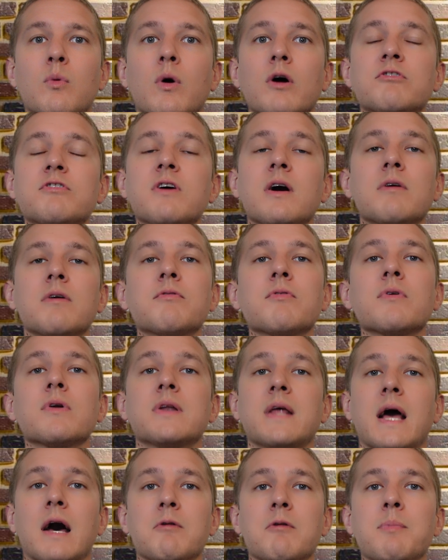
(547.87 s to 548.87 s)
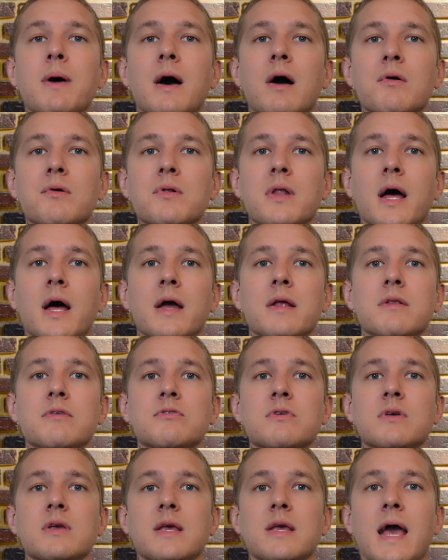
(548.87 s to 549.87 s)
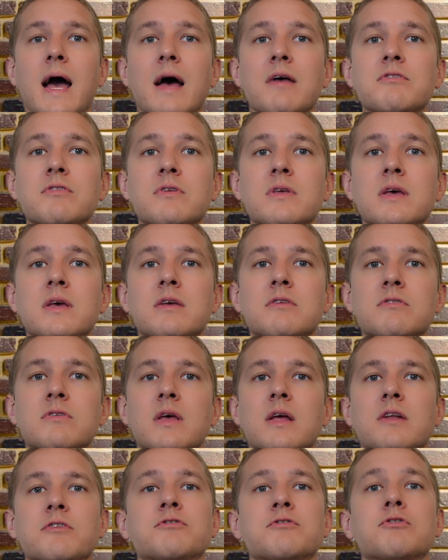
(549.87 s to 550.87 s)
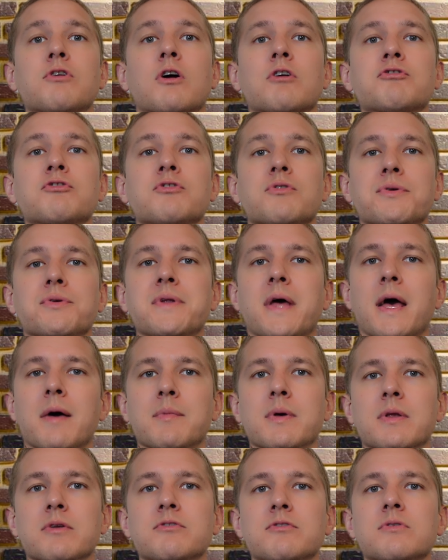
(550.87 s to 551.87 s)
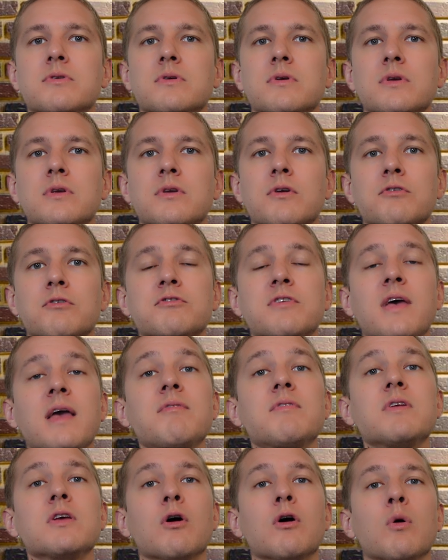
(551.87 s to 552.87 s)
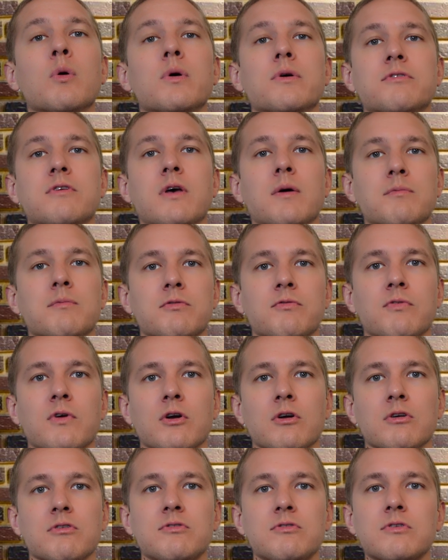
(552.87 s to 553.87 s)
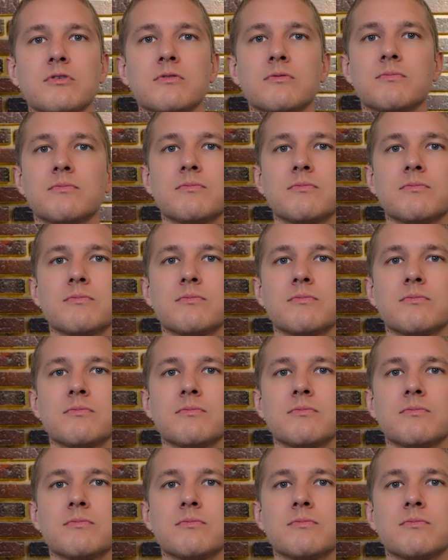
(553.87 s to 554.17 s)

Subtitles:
Watch out for downed power lines, gas leaks, and structural damage. Your safety always comes first.